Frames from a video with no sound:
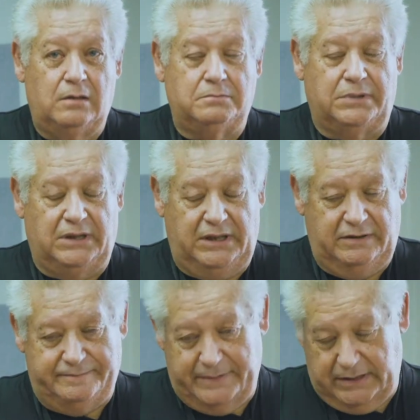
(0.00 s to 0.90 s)

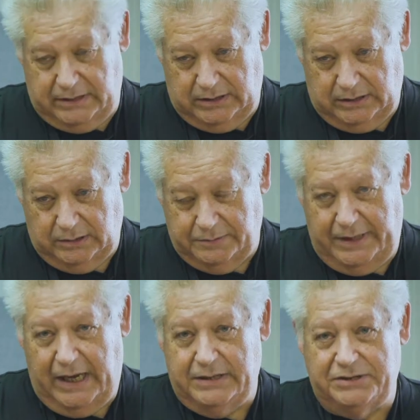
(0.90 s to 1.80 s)
Believe me, we
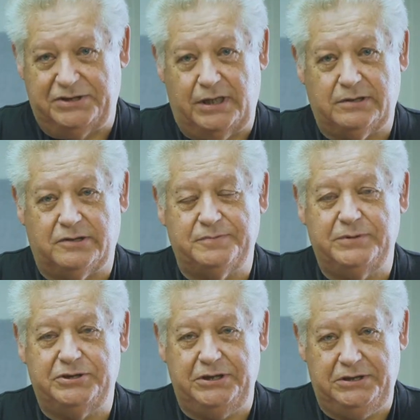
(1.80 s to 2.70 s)
had to set those
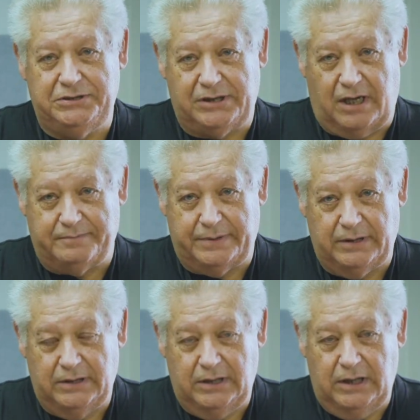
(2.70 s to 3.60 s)
machines up.
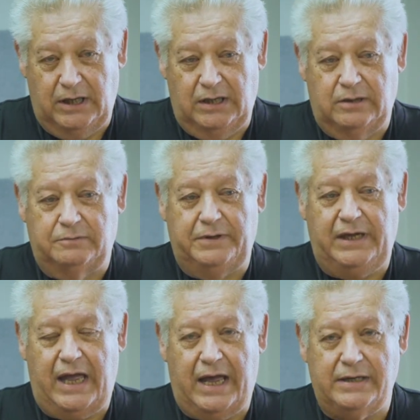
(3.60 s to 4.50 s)
We
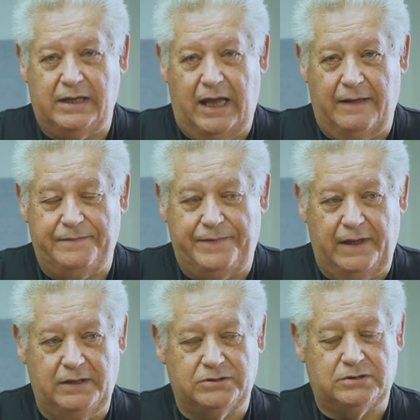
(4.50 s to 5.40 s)
had to have
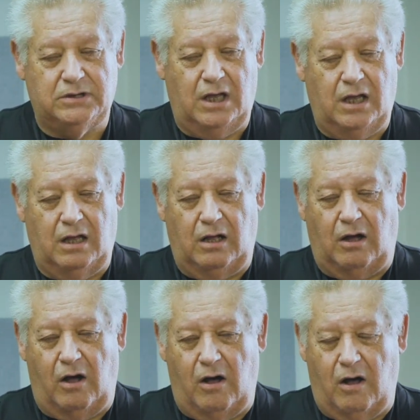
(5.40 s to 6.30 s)
things
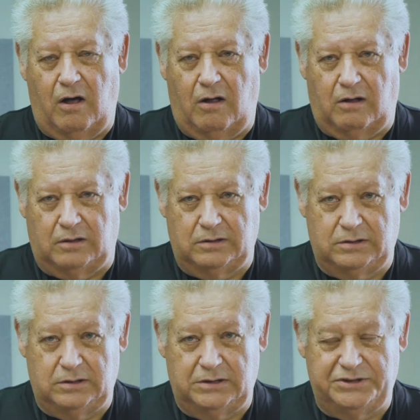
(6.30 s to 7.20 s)
all
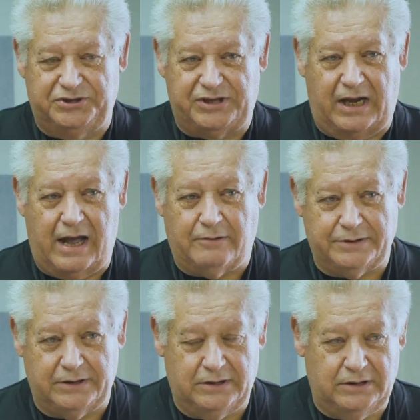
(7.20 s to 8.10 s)
set
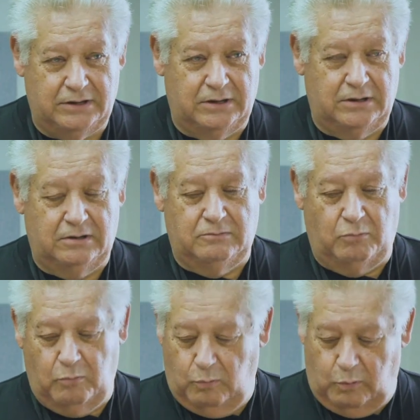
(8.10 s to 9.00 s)
out.
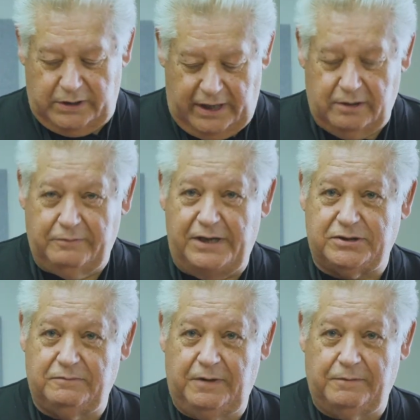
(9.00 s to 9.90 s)
What kind of
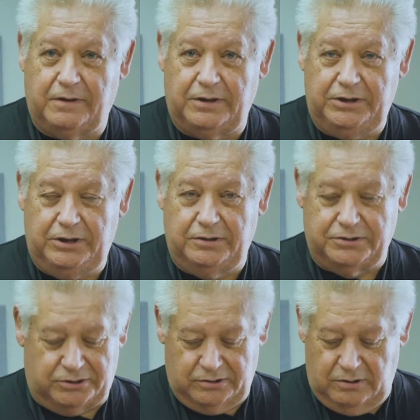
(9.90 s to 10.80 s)
resin we were going to
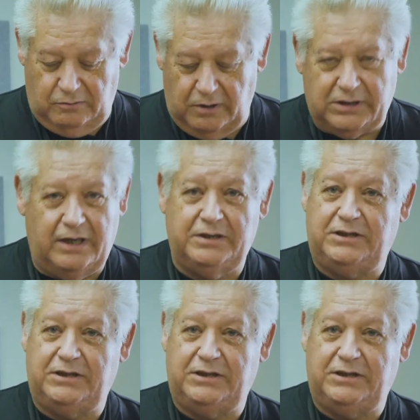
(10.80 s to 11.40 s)
use, what kind of